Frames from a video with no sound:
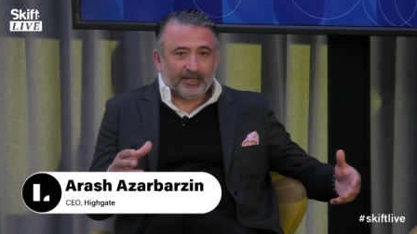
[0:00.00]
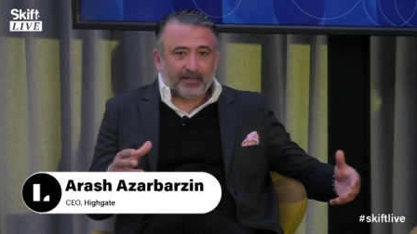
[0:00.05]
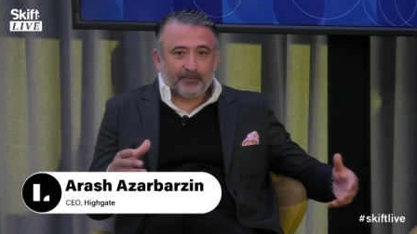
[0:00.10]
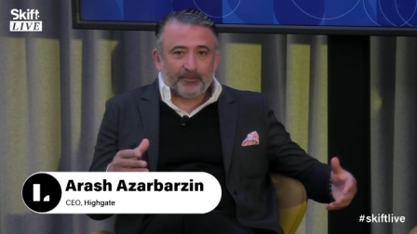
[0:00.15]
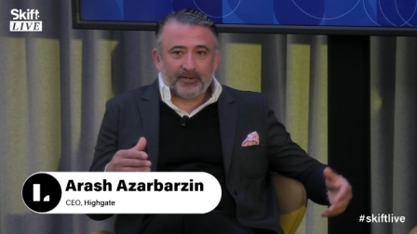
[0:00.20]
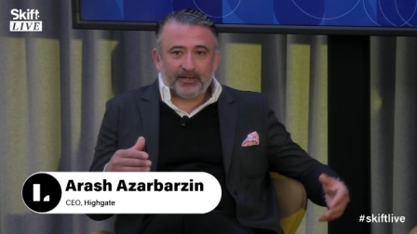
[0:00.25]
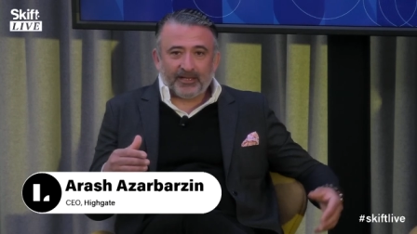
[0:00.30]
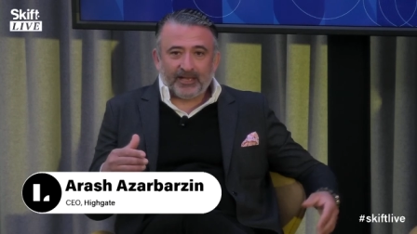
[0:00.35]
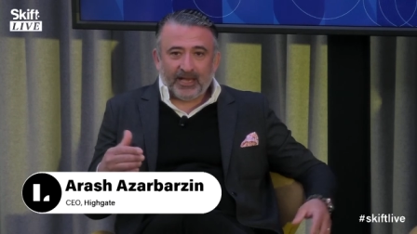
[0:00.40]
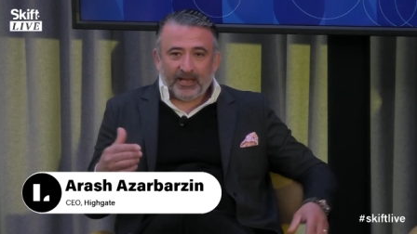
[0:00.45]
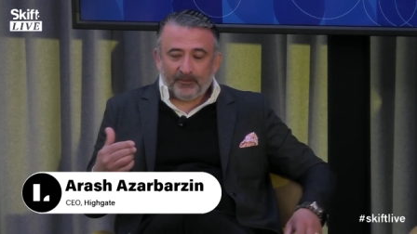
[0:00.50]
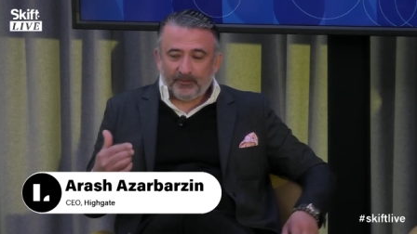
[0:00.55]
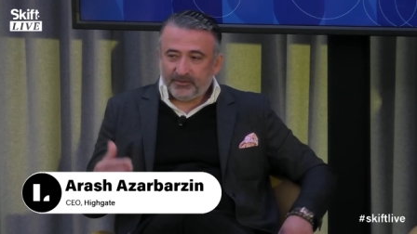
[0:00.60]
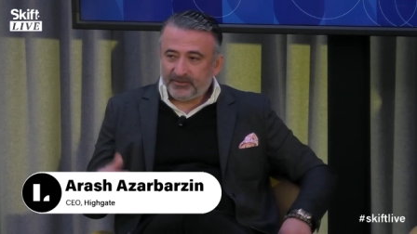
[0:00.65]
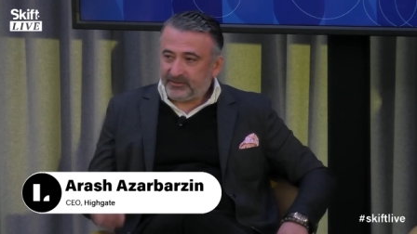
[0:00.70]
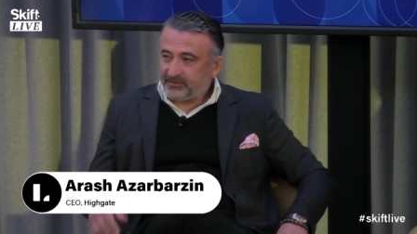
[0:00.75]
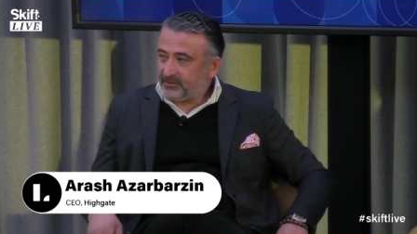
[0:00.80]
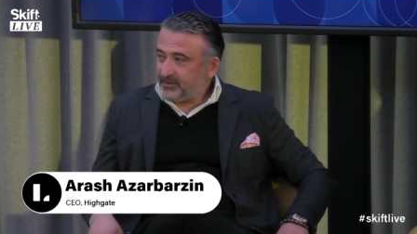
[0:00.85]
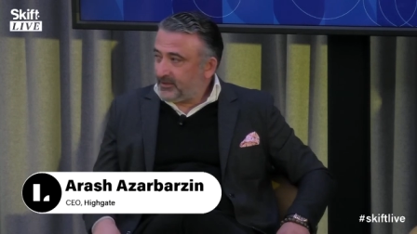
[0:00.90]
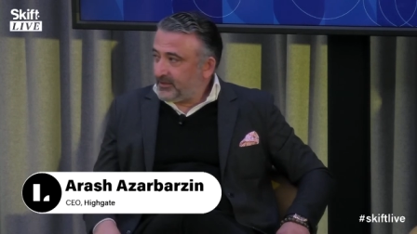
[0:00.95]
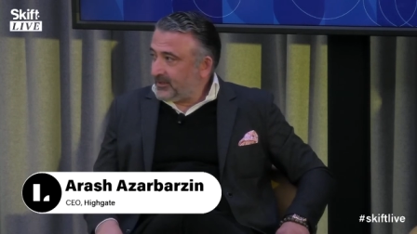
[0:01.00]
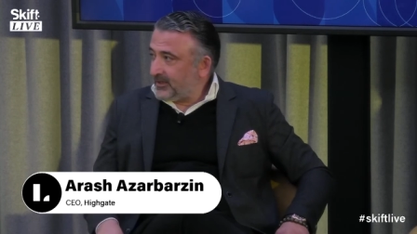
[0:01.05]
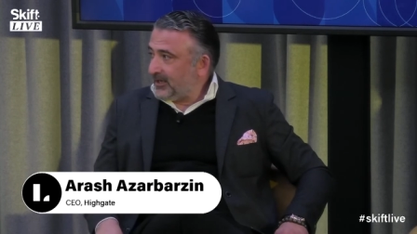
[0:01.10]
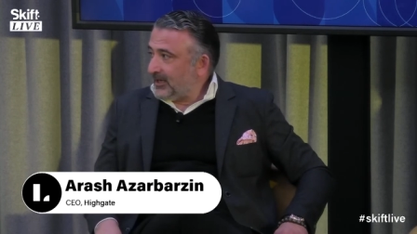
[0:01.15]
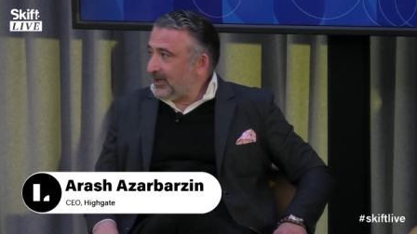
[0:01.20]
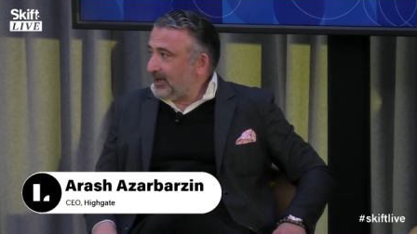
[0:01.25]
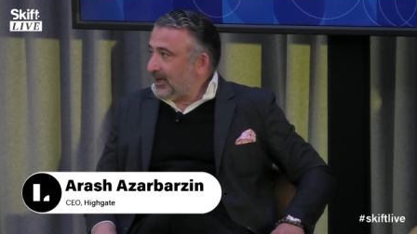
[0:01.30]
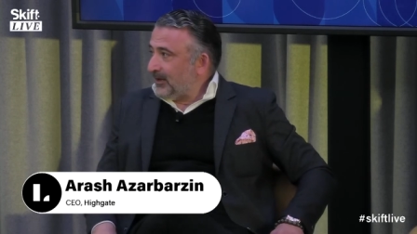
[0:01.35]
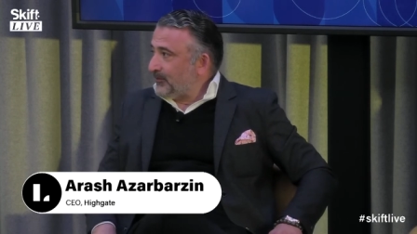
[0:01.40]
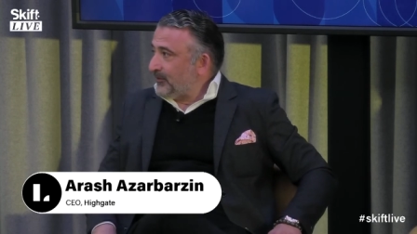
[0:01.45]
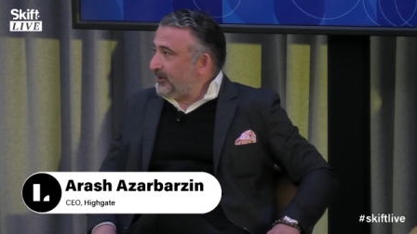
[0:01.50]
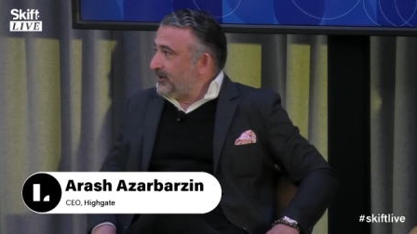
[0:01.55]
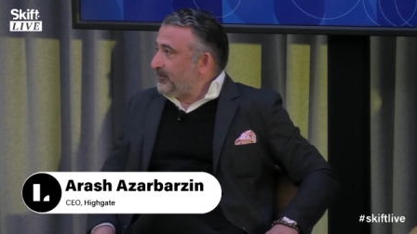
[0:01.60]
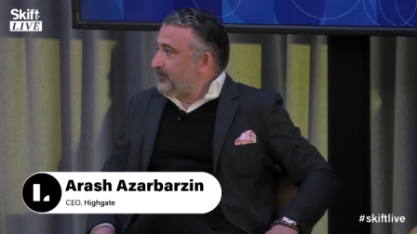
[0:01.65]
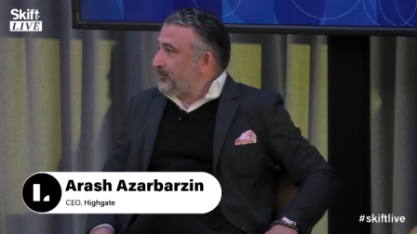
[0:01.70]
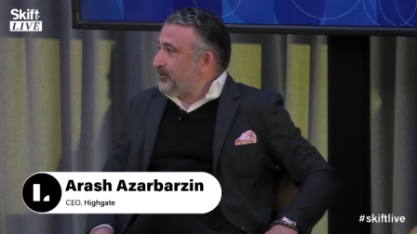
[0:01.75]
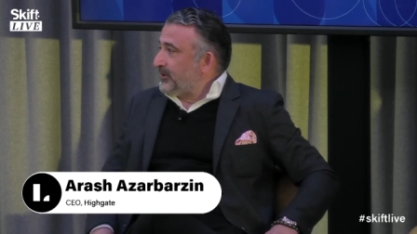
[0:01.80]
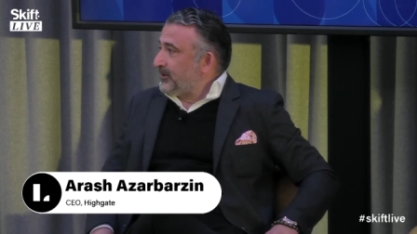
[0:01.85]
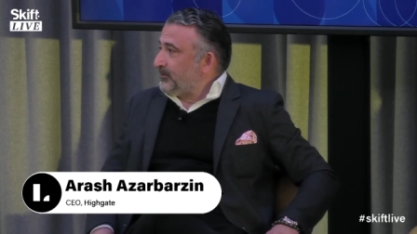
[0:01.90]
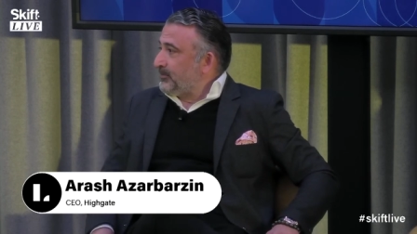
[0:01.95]
But I was, I'm going to
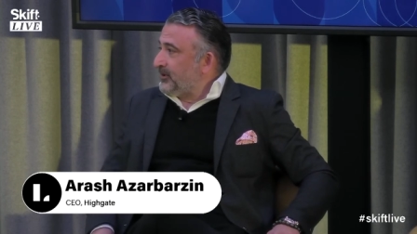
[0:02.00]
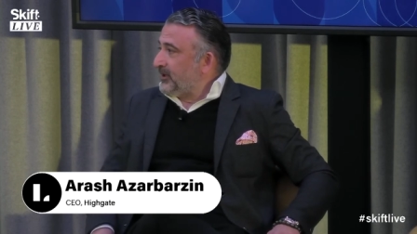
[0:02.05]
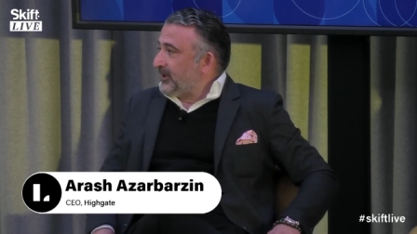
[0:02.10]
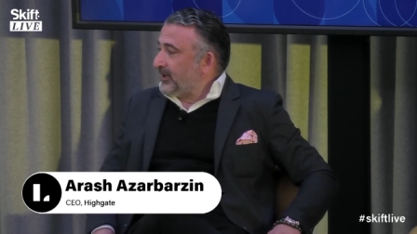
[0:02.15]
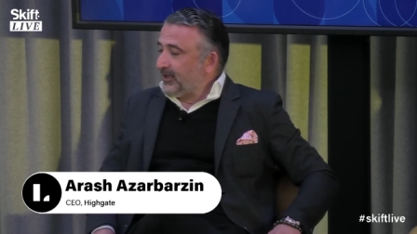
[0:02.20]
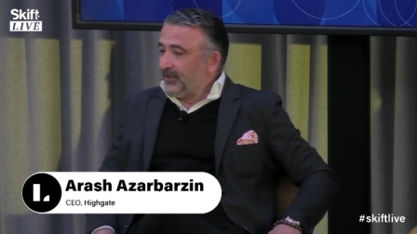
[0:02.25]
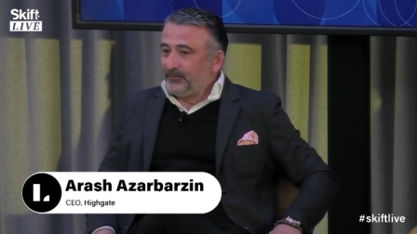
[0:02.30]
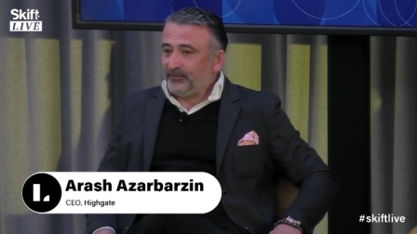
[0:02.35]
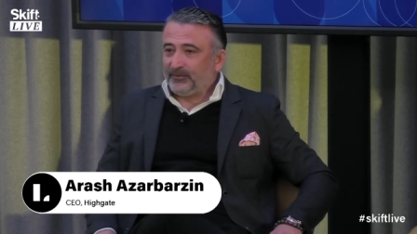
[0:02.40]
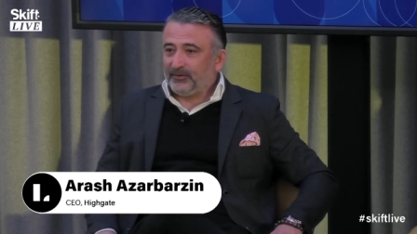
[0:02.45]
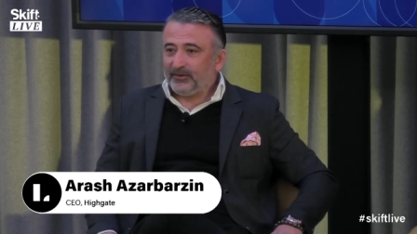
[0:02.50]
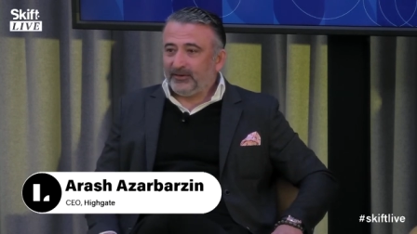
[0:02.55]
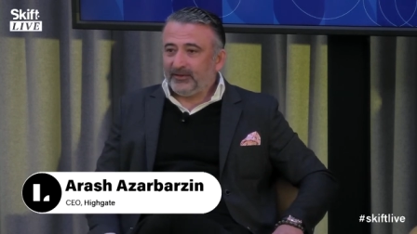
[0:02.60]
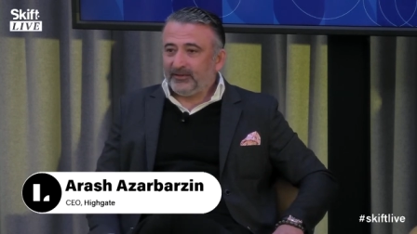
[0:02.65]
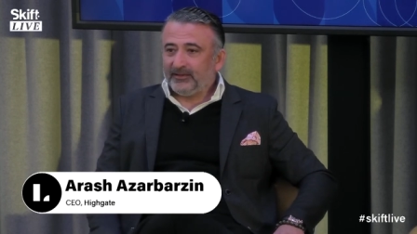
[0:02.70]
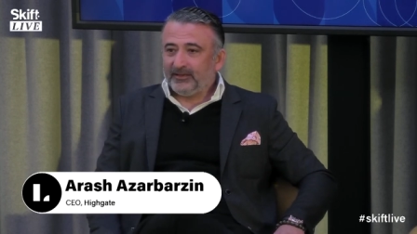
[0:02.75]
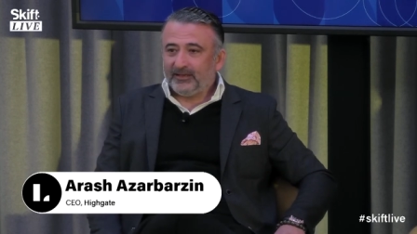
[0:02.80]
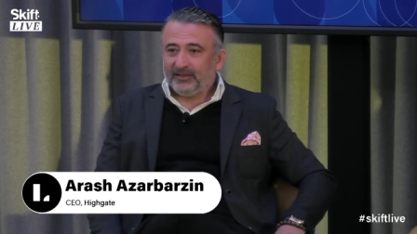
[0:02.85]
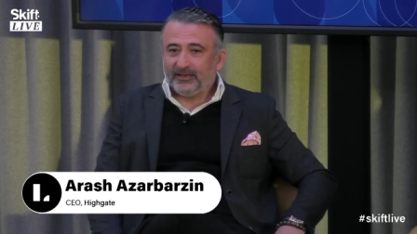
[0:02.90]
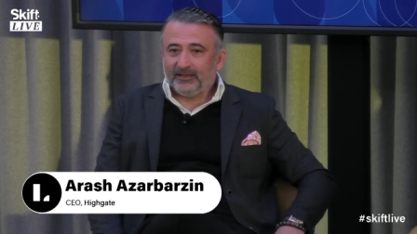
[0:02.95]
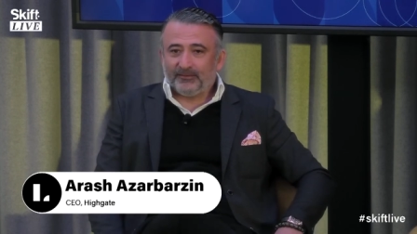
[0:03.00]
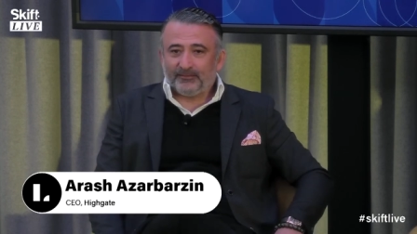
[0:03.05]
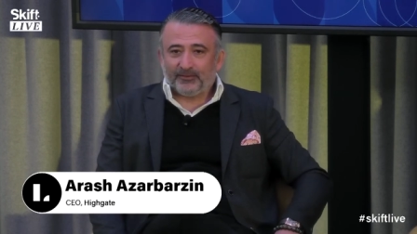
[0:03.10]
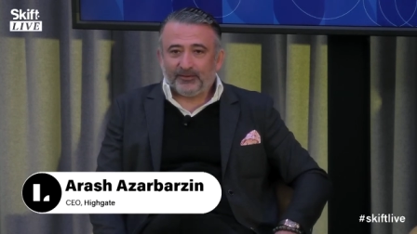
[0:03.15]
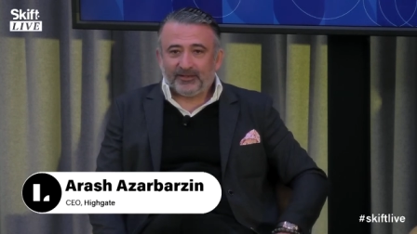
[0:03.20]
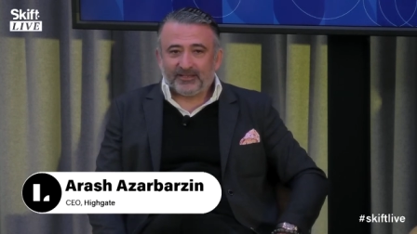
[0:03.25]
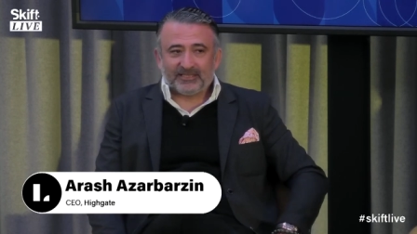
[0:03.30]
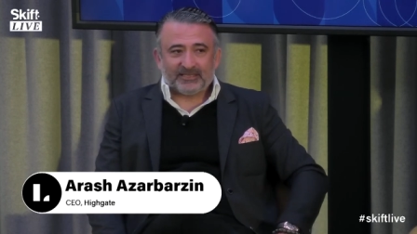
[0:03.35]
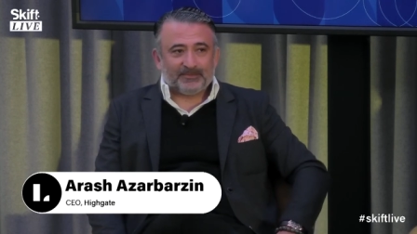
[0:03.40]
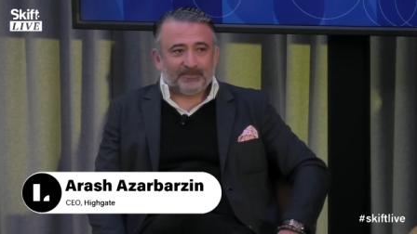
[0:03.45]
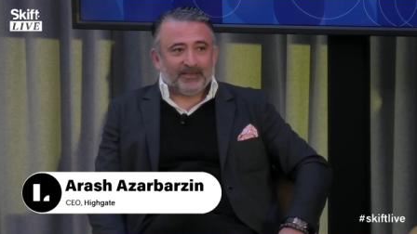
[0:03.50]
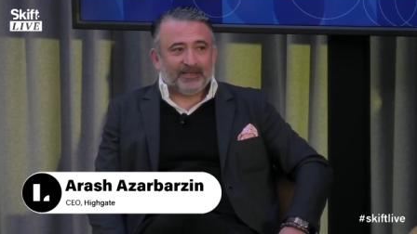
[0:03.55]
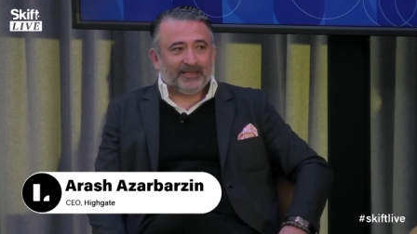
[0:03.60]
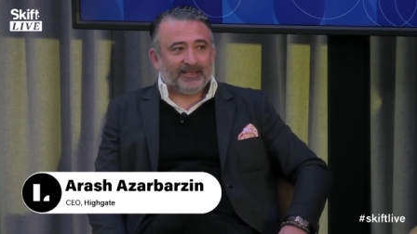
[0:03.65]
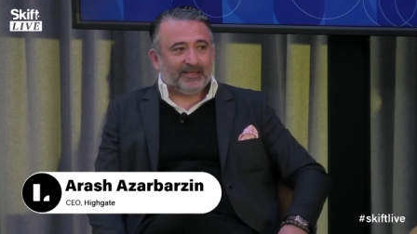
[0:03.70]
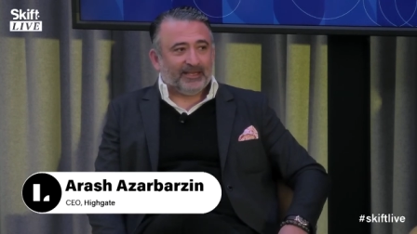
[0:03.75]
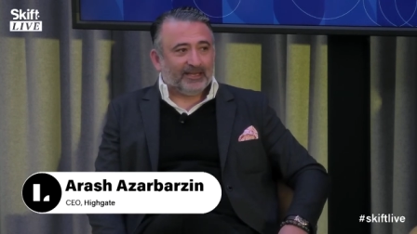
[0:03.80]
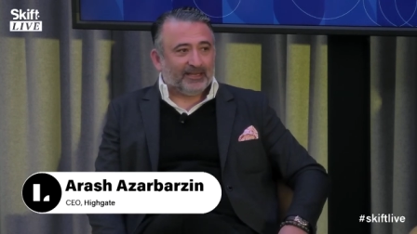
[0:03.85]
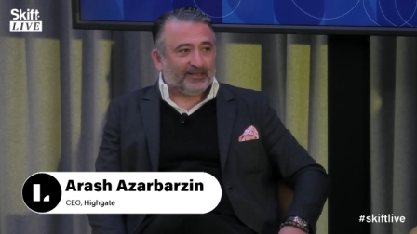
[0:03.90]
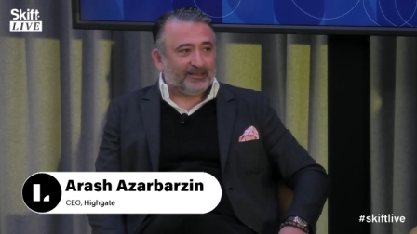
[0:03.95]
put a plug in for, uh, for
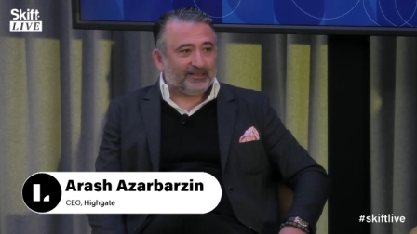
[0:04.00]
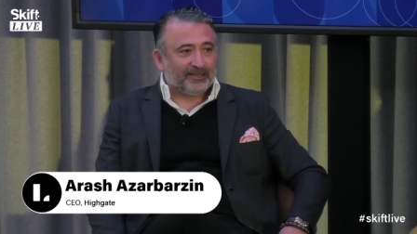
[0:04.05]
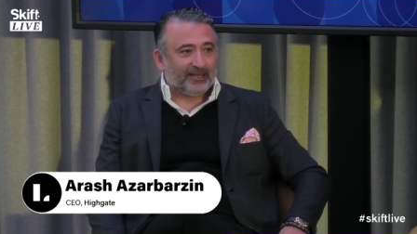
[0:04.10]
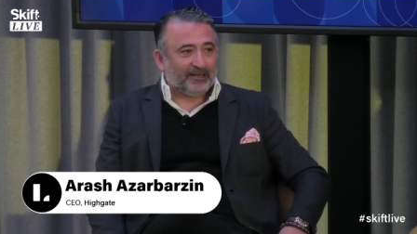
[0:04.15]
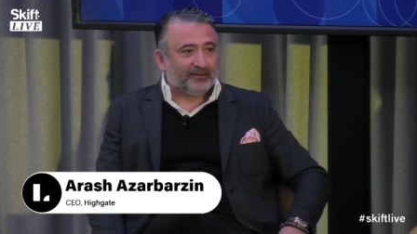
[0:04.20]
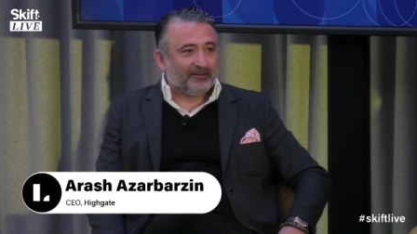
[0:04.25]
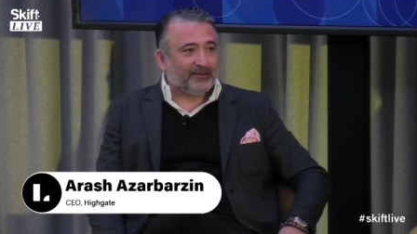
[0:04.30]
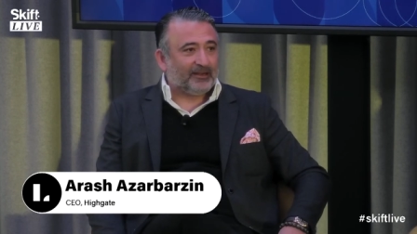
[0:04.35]
Expedia now.